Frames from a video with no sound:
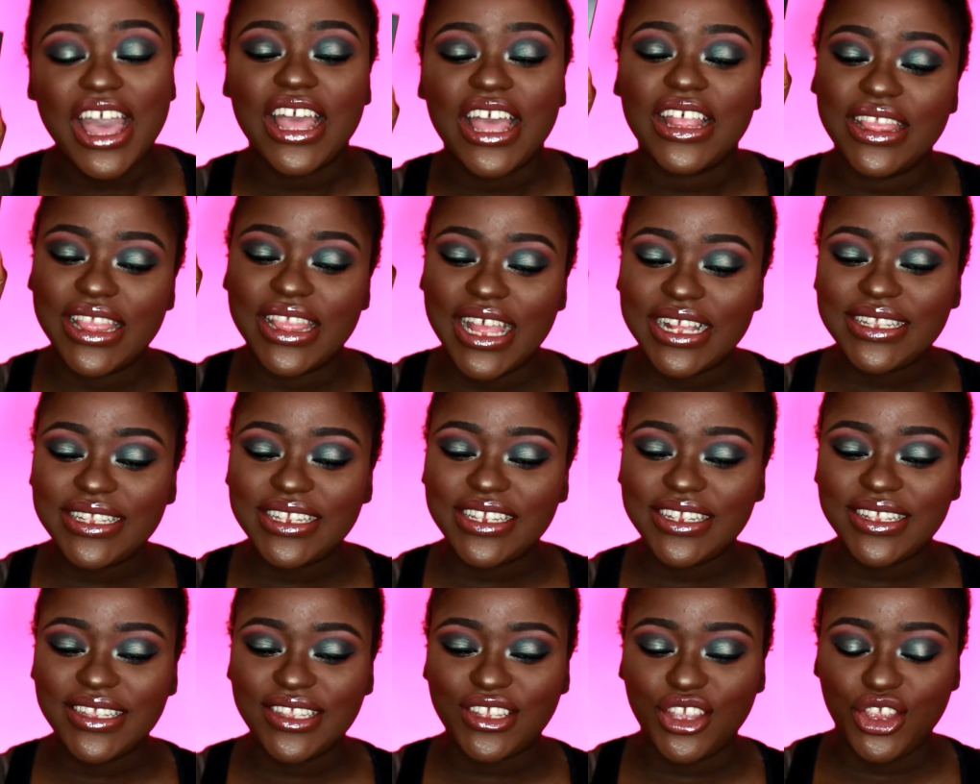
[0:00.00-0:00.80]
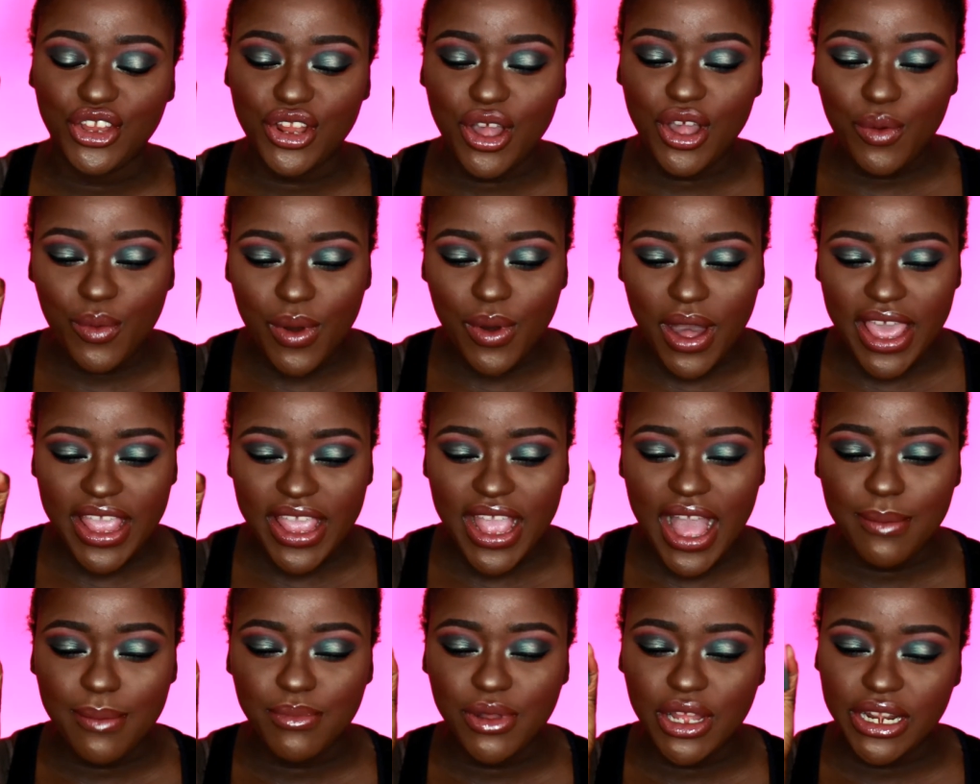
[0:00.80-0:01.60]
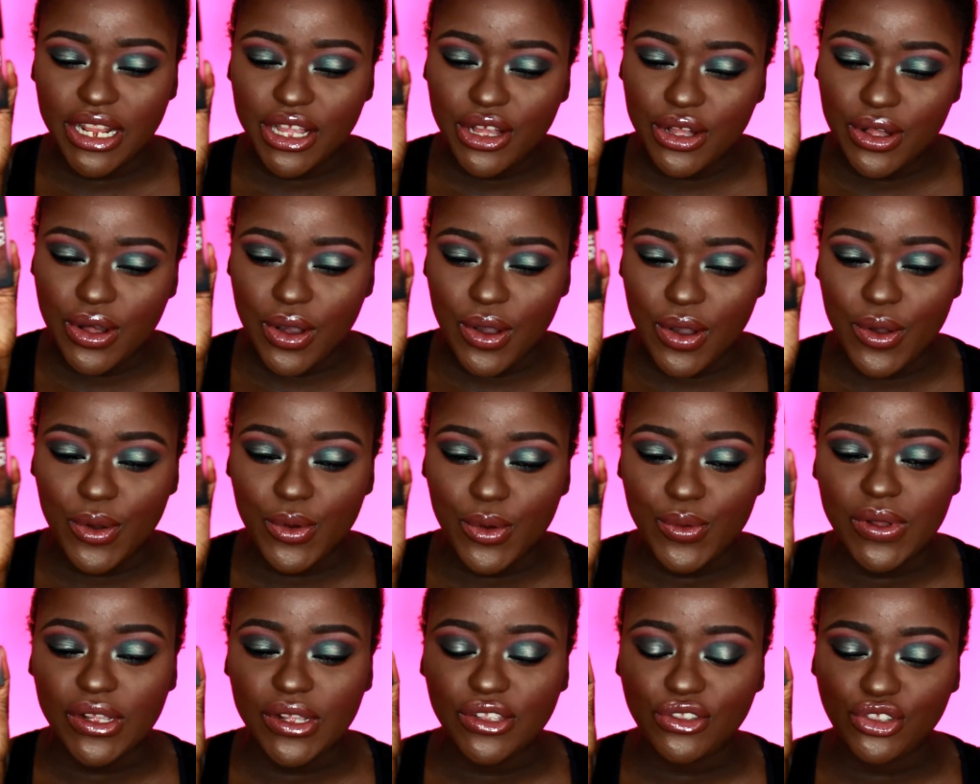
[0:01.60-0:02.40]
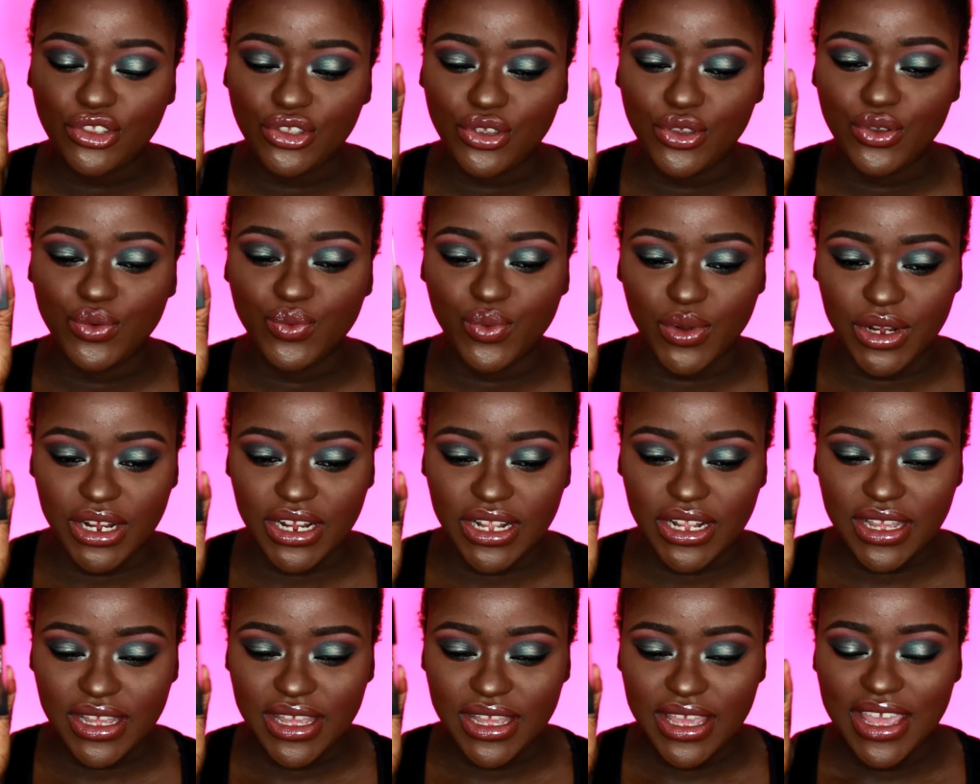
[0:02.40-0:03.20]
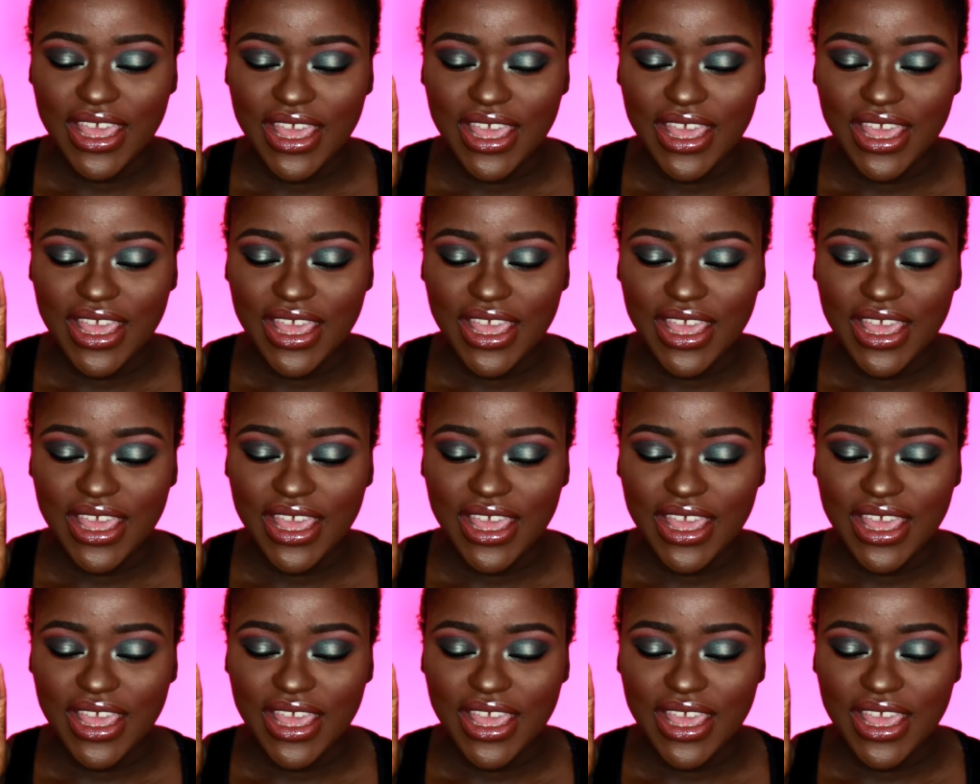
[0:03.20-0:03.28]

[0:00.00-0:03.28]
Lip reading: Let's just, you know what, I'm gonna go to work.